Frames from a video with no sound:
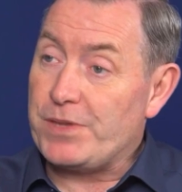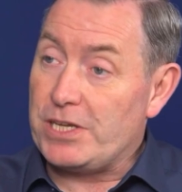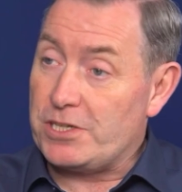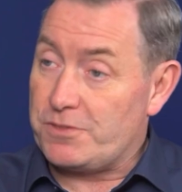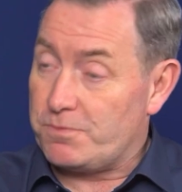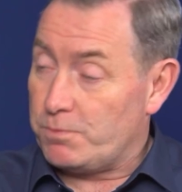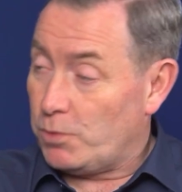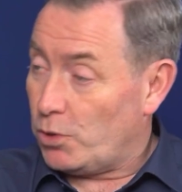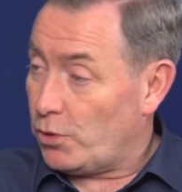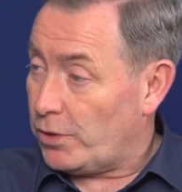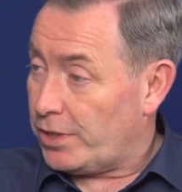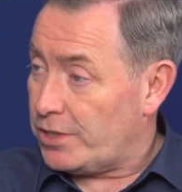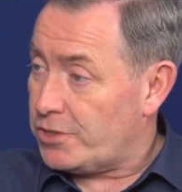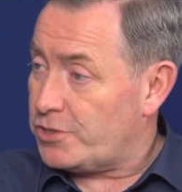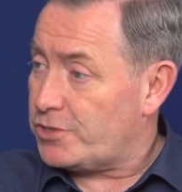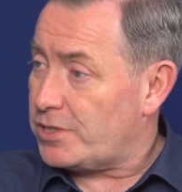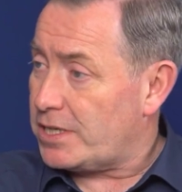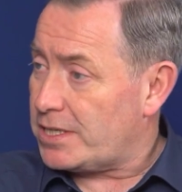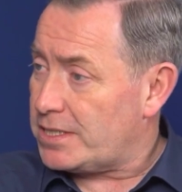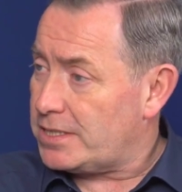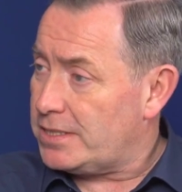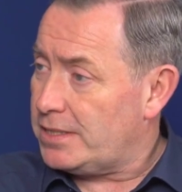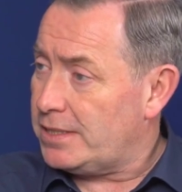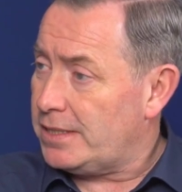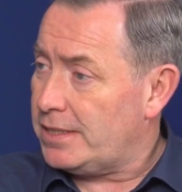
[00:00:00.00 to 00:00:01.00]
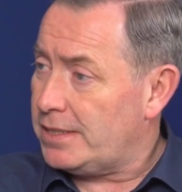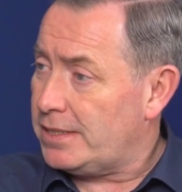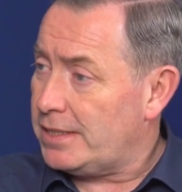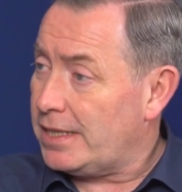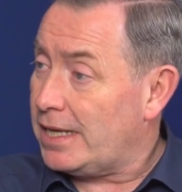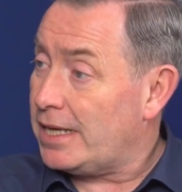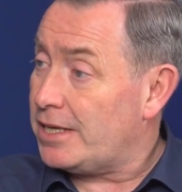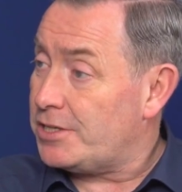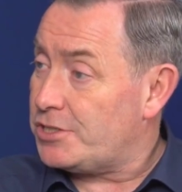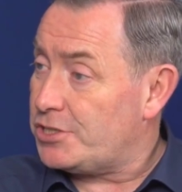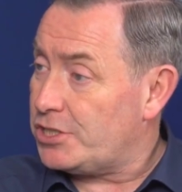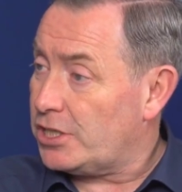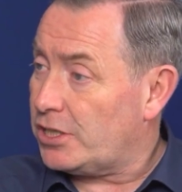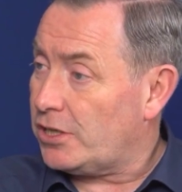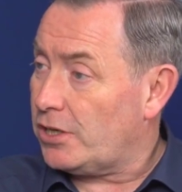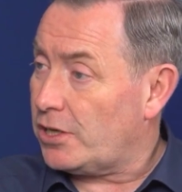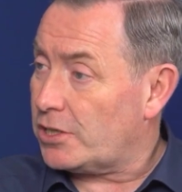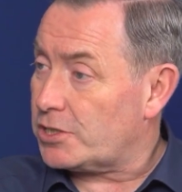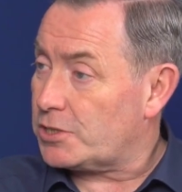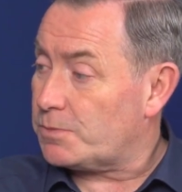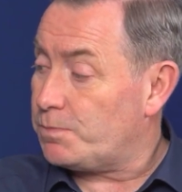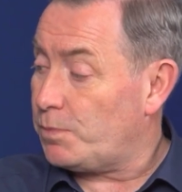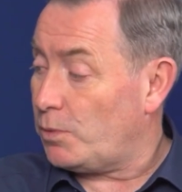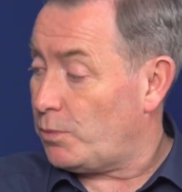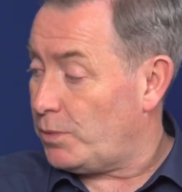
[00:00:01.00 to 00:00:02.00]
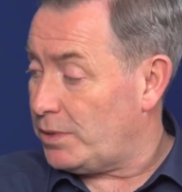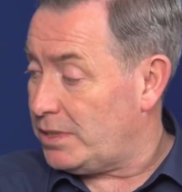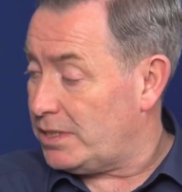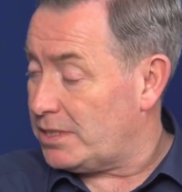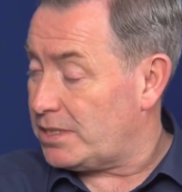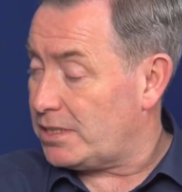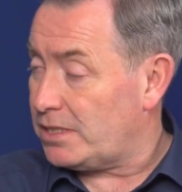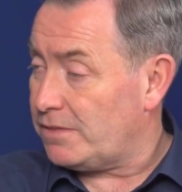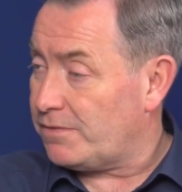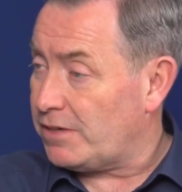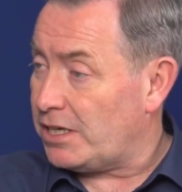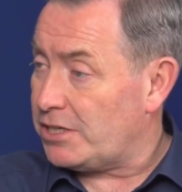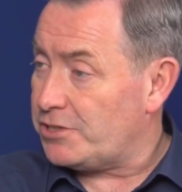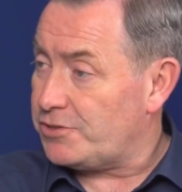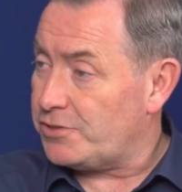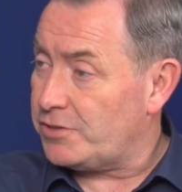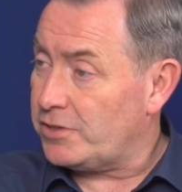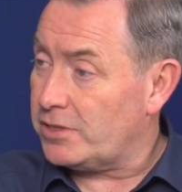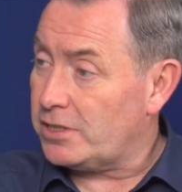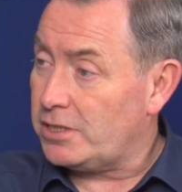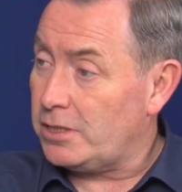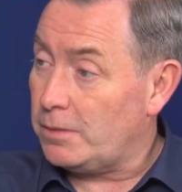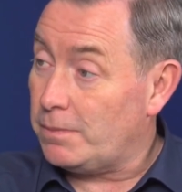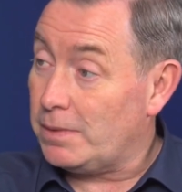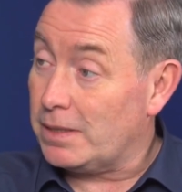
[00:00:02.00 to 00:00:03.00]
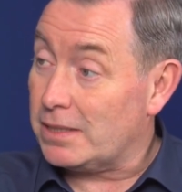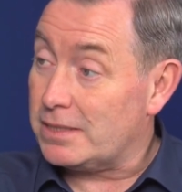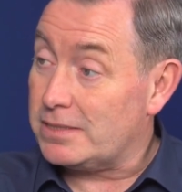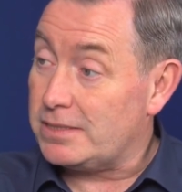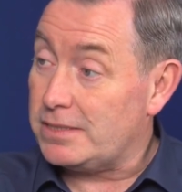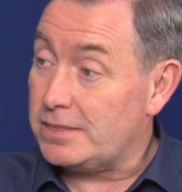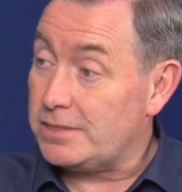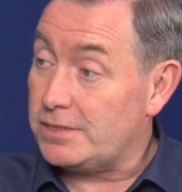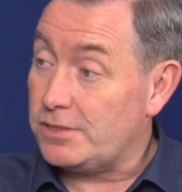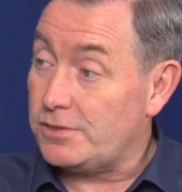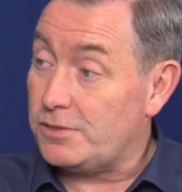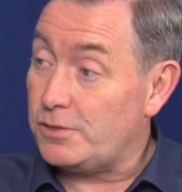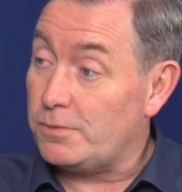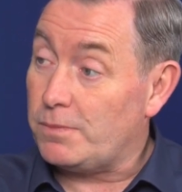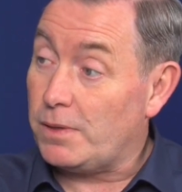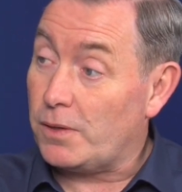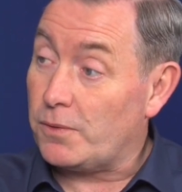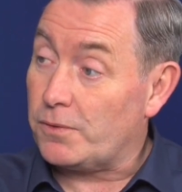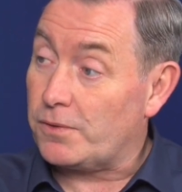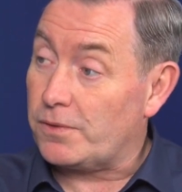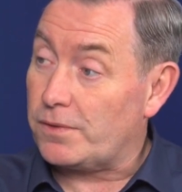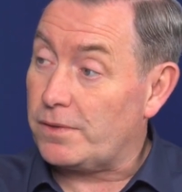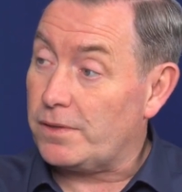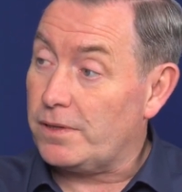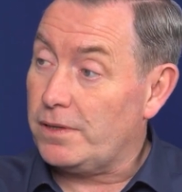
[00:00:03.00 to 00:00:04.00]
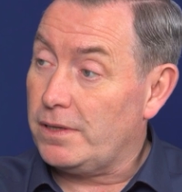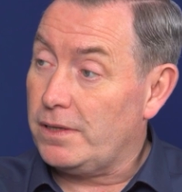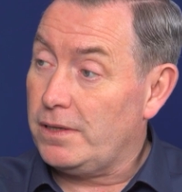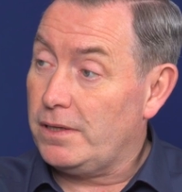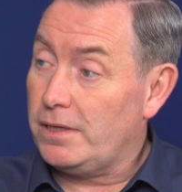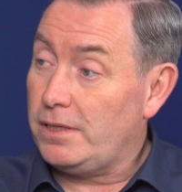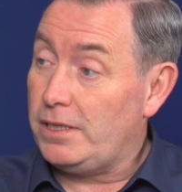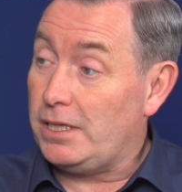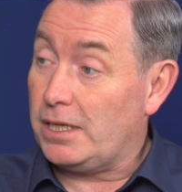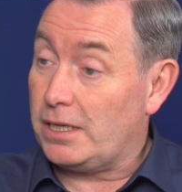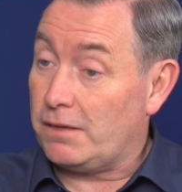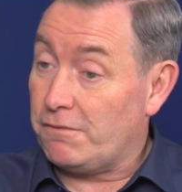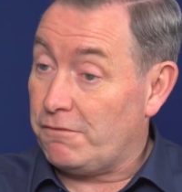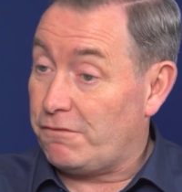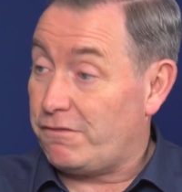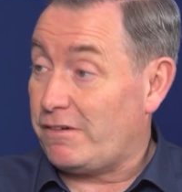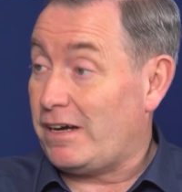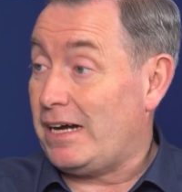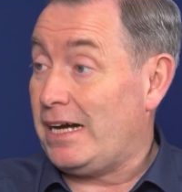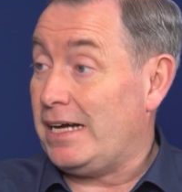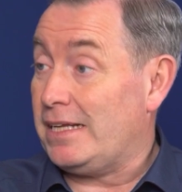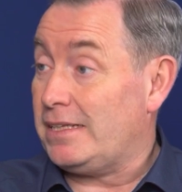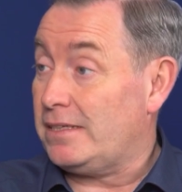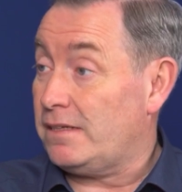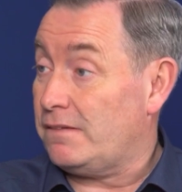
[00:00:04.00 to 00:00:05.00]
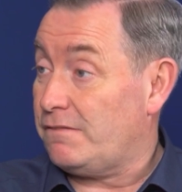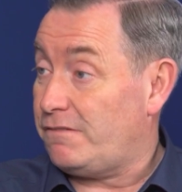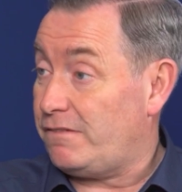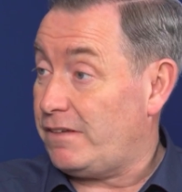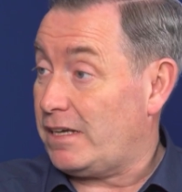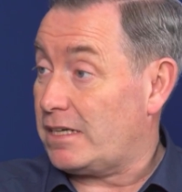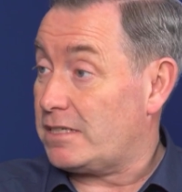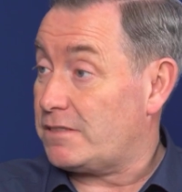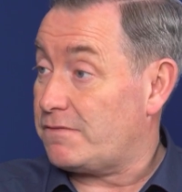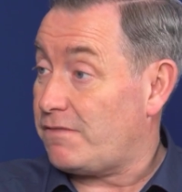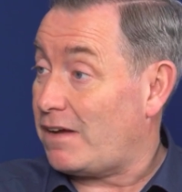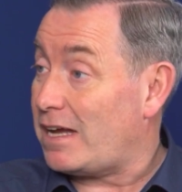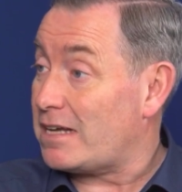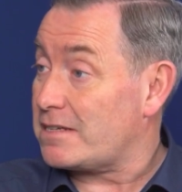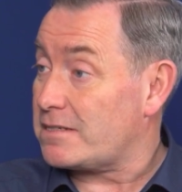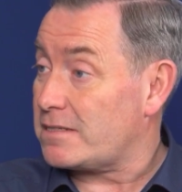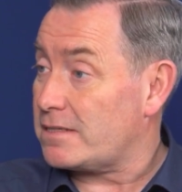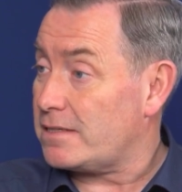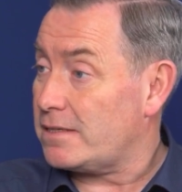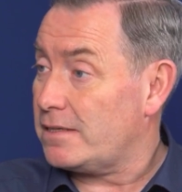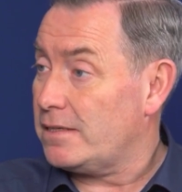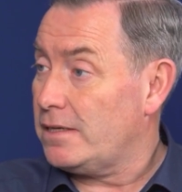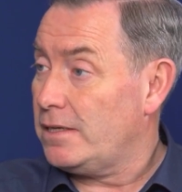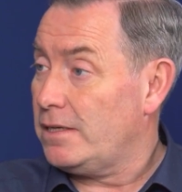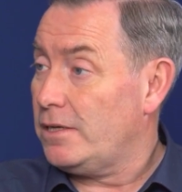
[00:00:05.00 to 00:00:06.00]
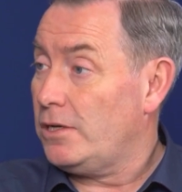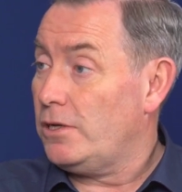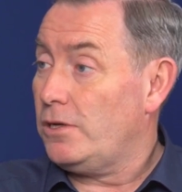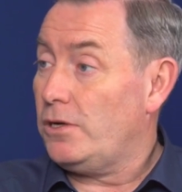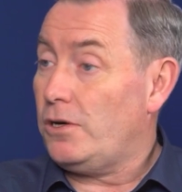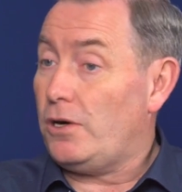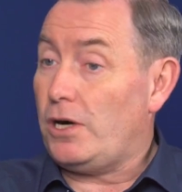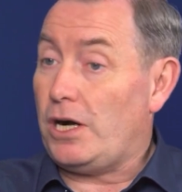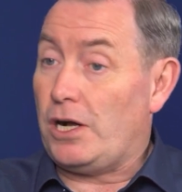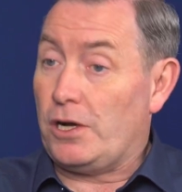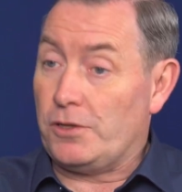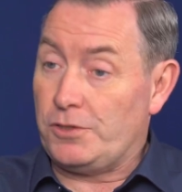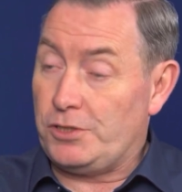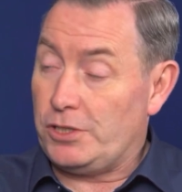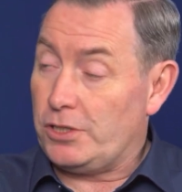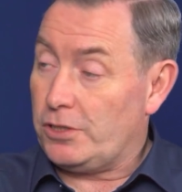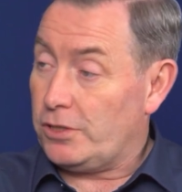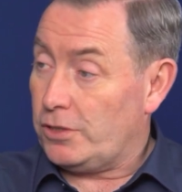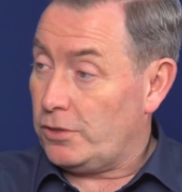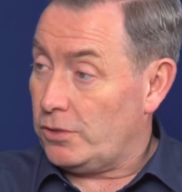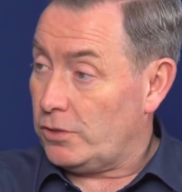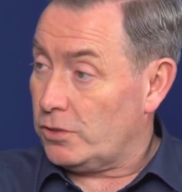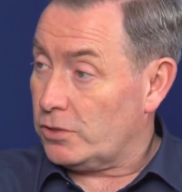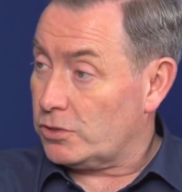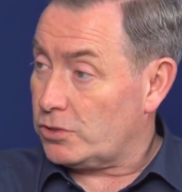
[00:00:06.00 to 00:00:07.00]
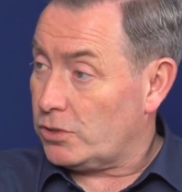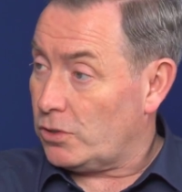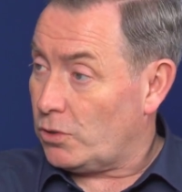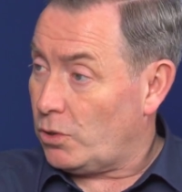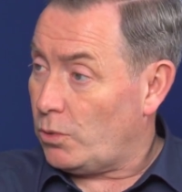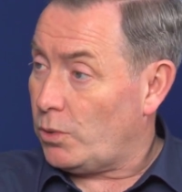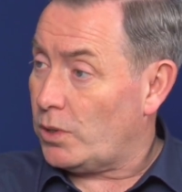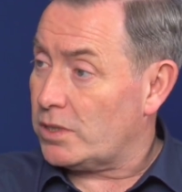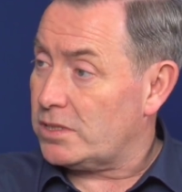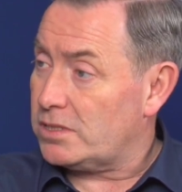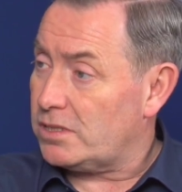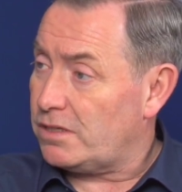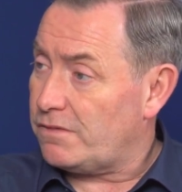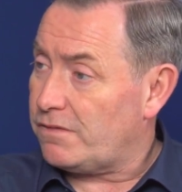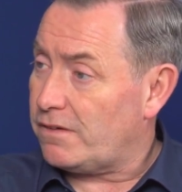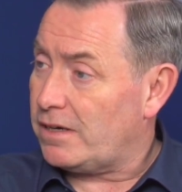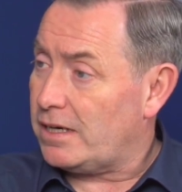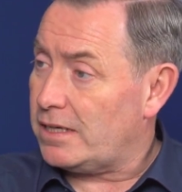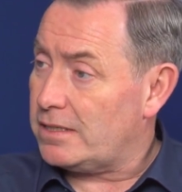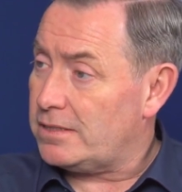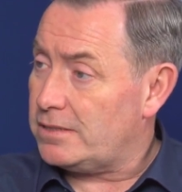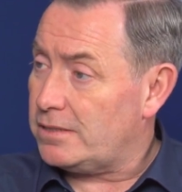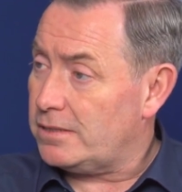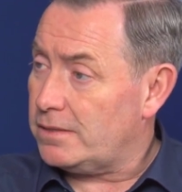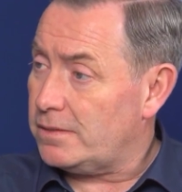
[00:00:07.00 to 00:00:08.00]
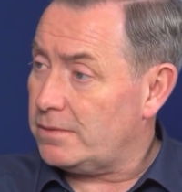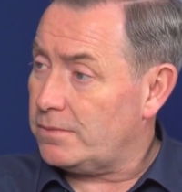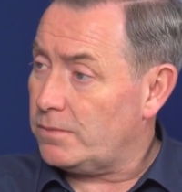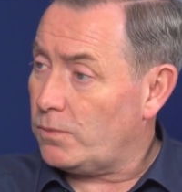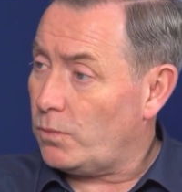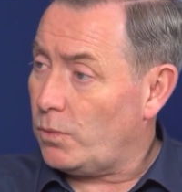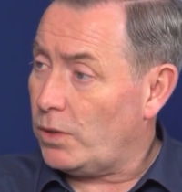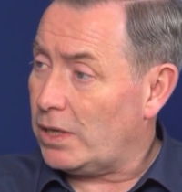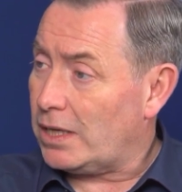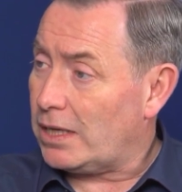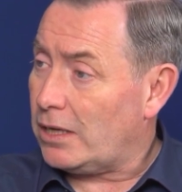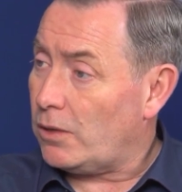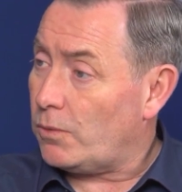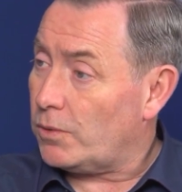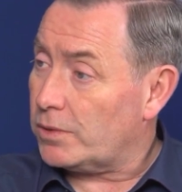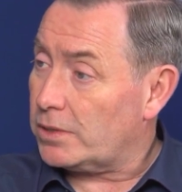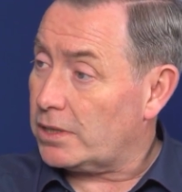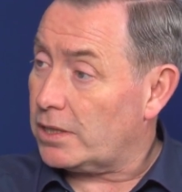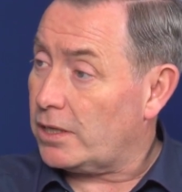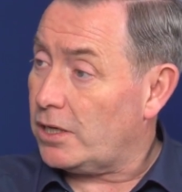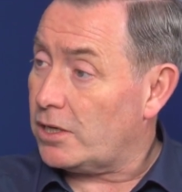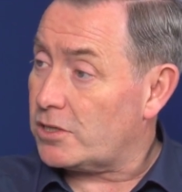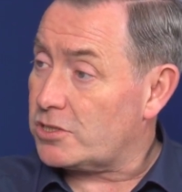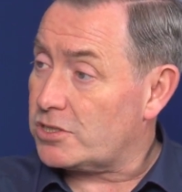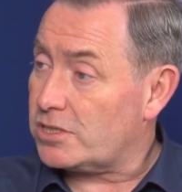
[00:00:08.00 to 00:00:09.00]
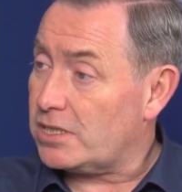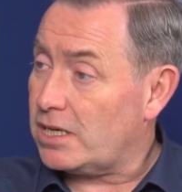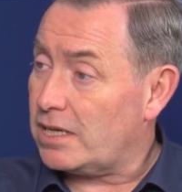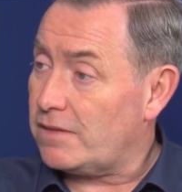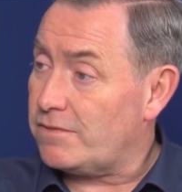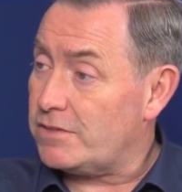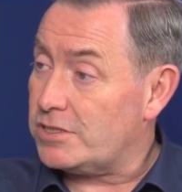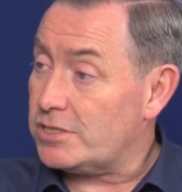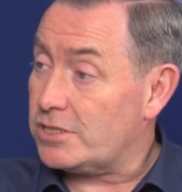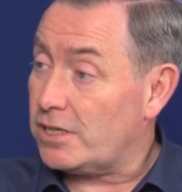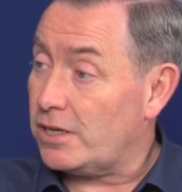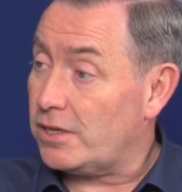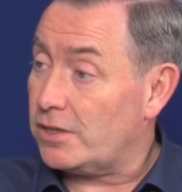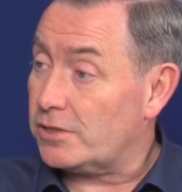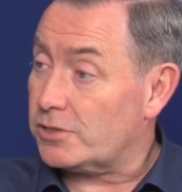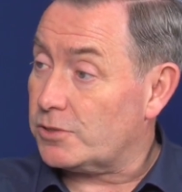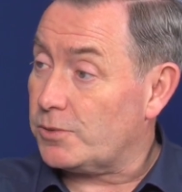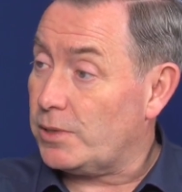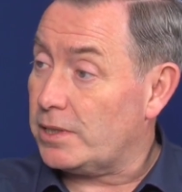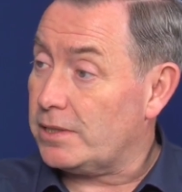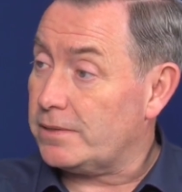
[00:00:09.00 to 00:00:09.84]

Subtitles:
is more interested in the energy cost. But with this device, you've got the ability to do both. Yeah. You can find and fix fast, and you can also quantify to work out what the cost savings are as